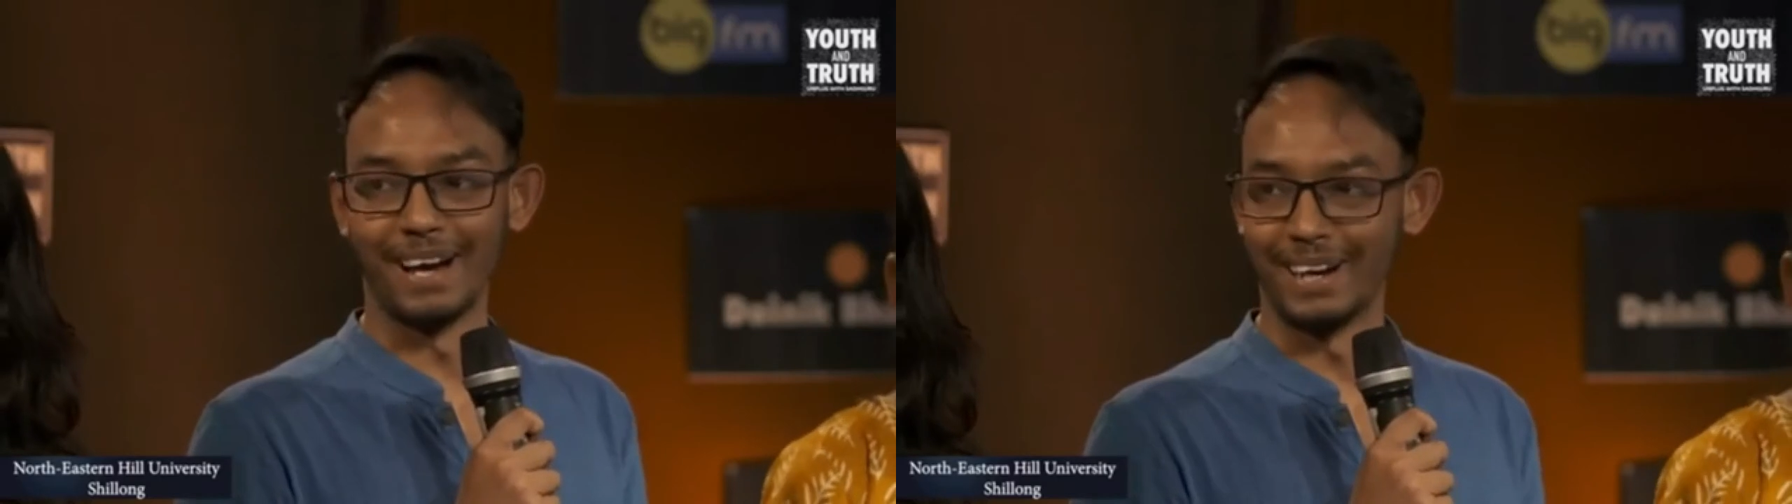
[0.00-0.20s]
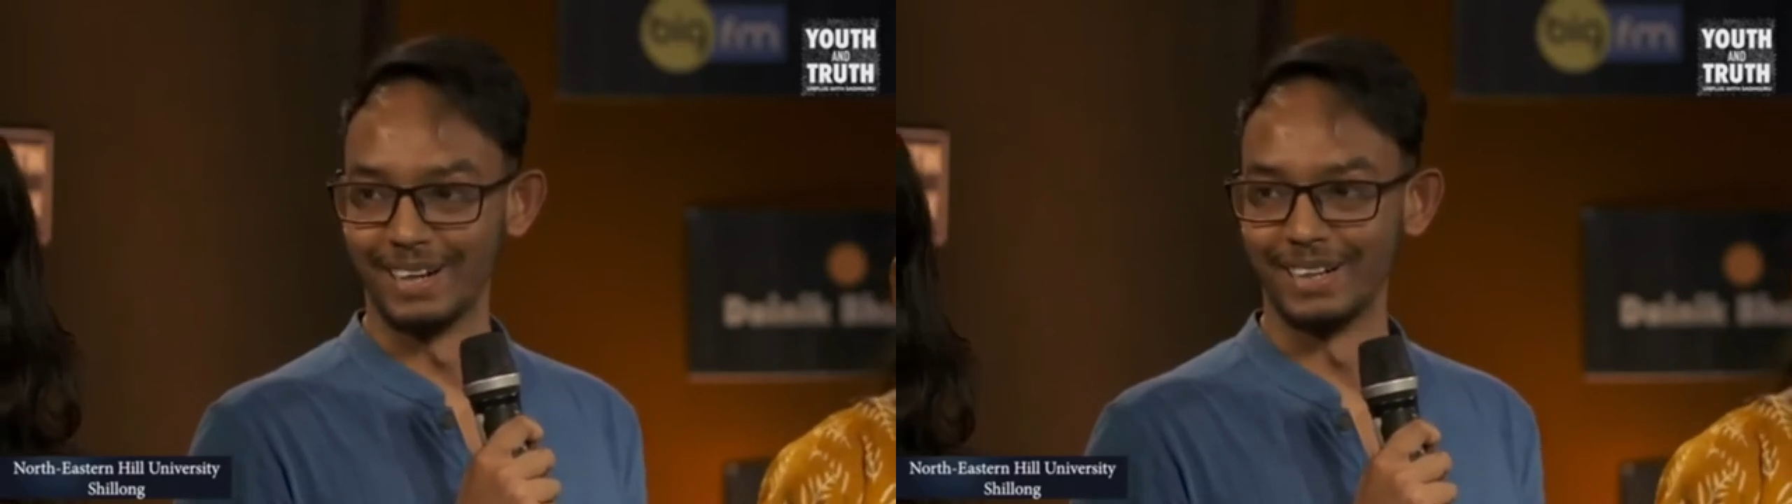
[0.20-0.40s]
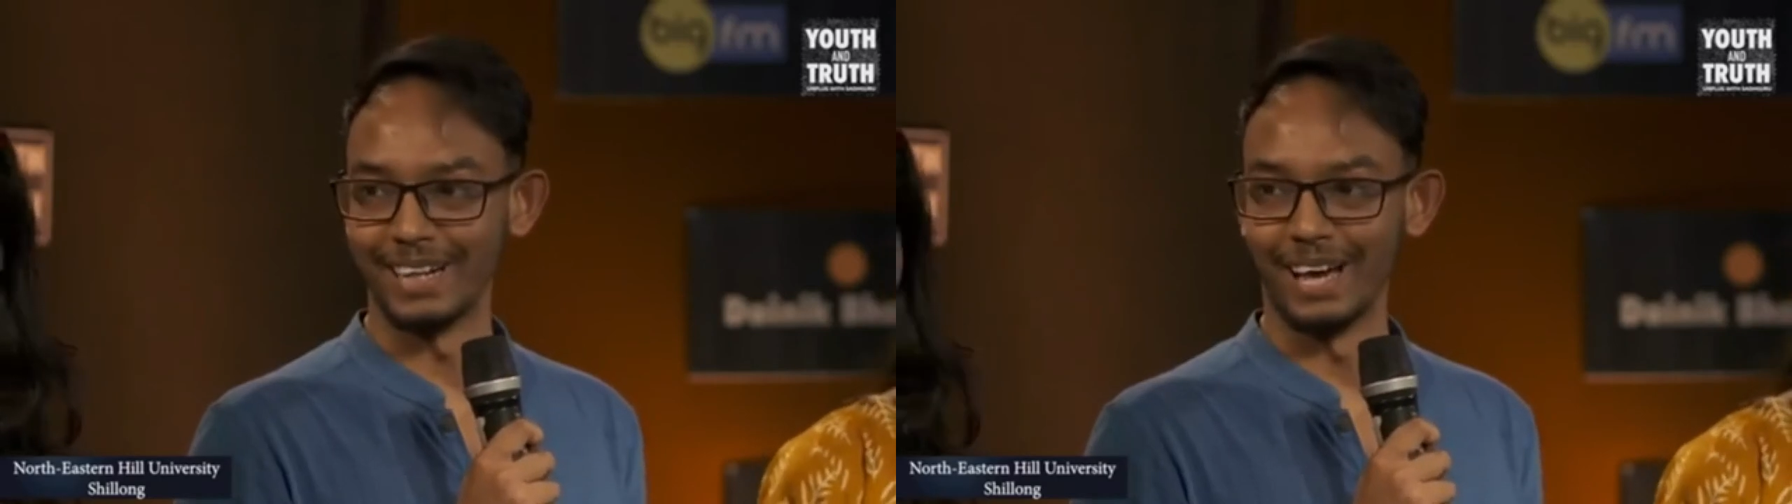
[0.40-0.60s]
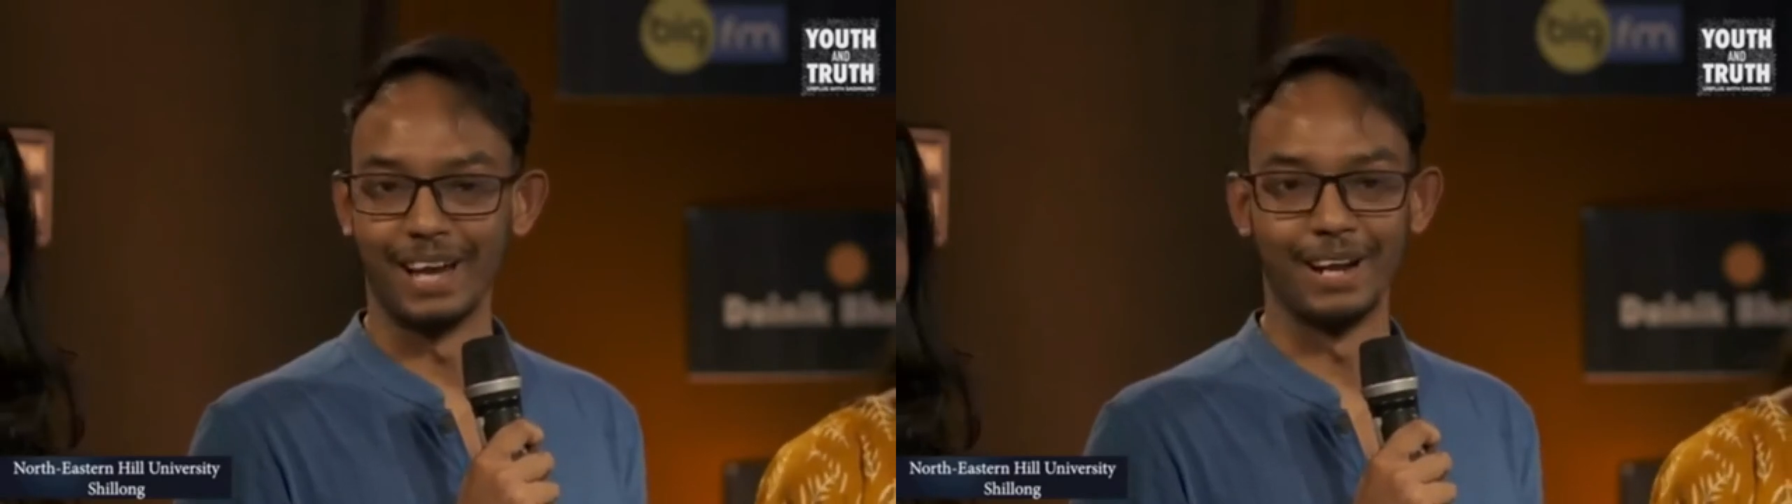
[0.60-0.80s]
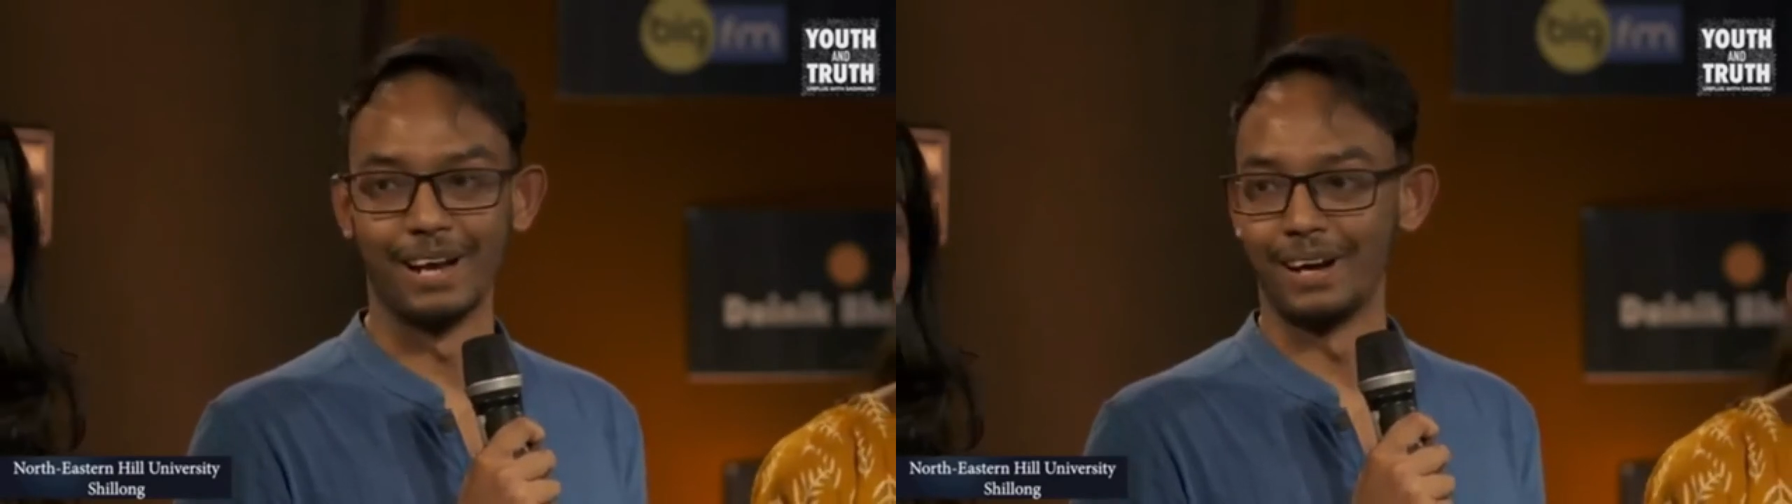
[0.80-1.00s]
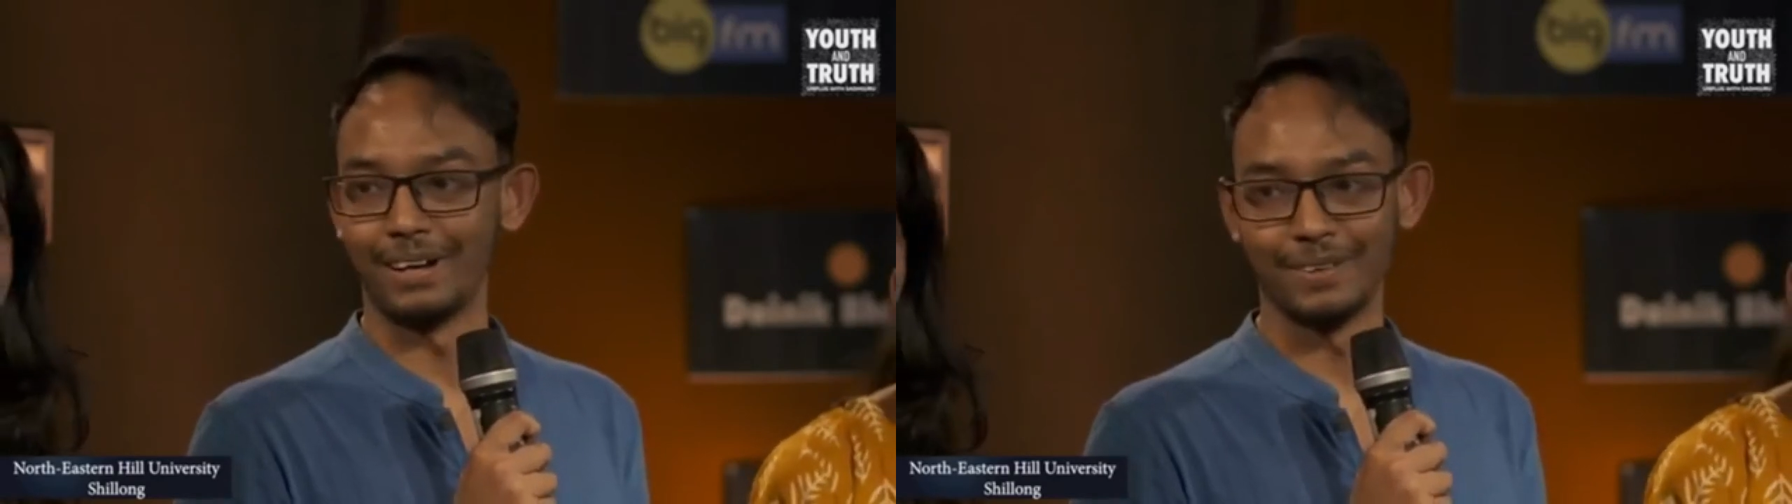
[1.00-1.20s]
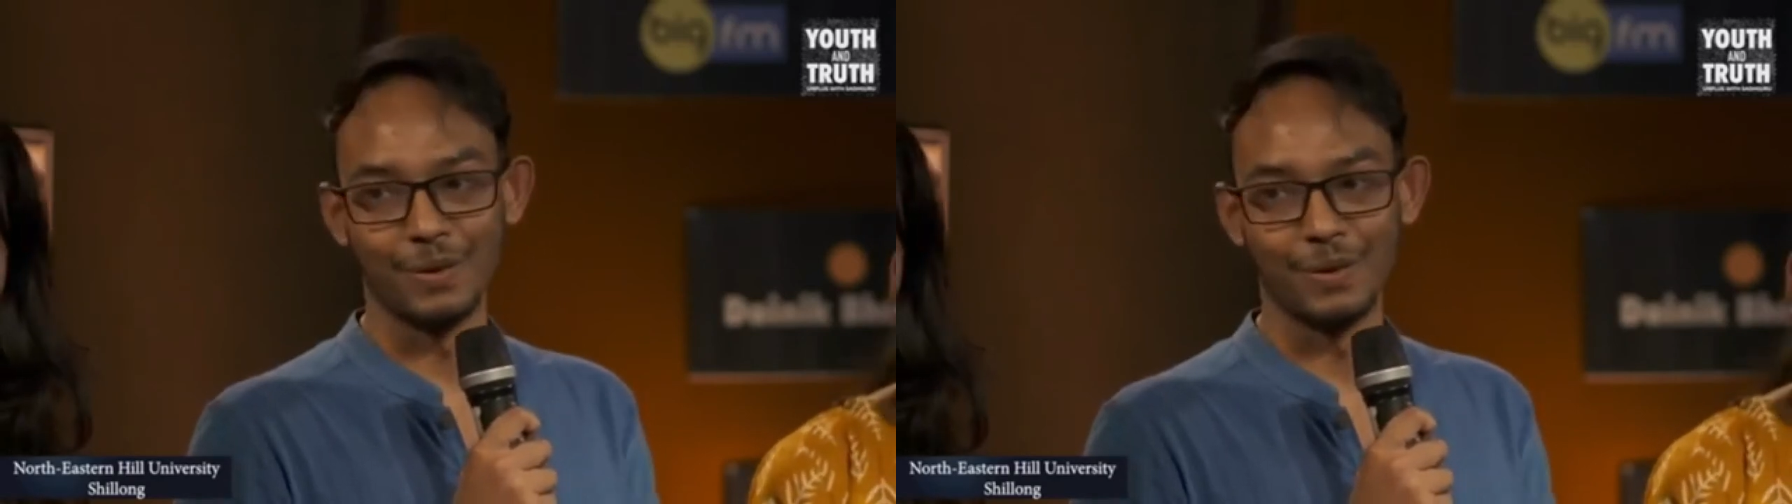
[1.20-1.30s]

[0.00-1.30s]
heart and uh,